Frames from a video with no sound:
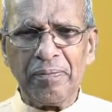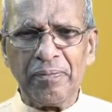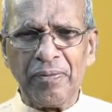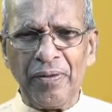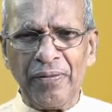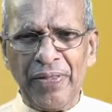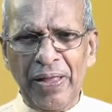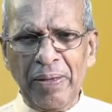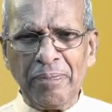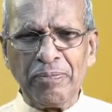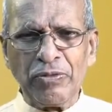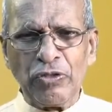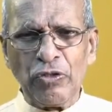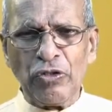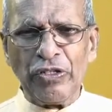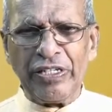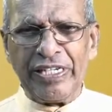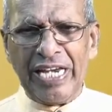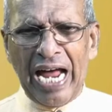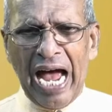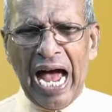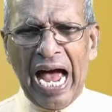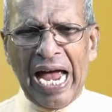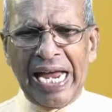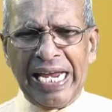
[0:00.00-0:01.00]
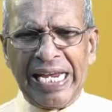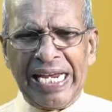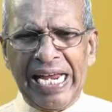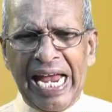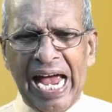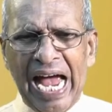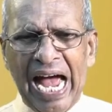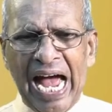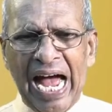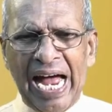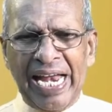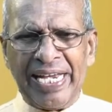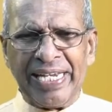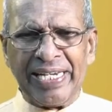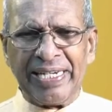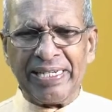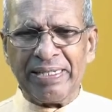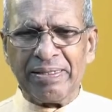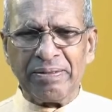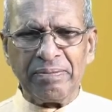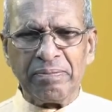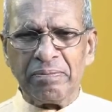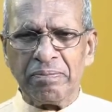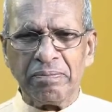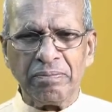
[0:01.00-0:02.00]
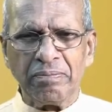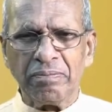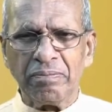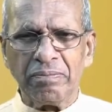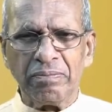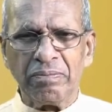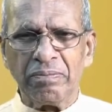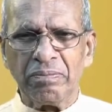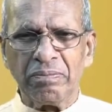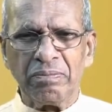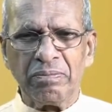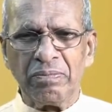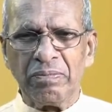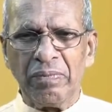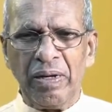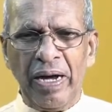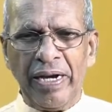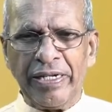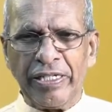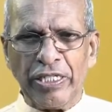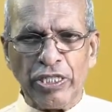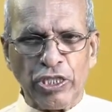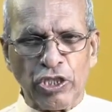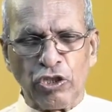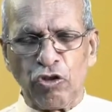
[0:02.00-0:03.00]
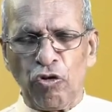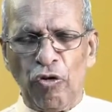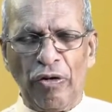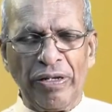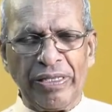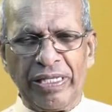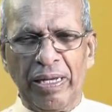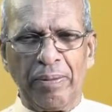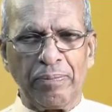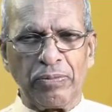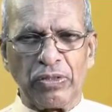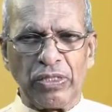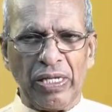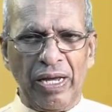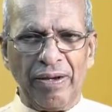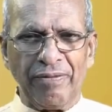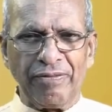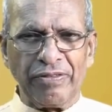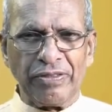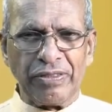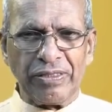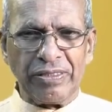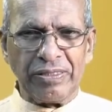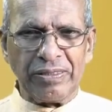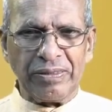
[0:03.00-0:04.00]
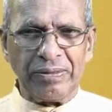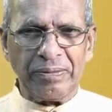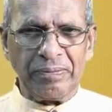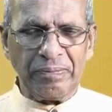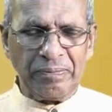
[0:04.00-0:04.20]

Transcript: for them to die and, and destroy themselves.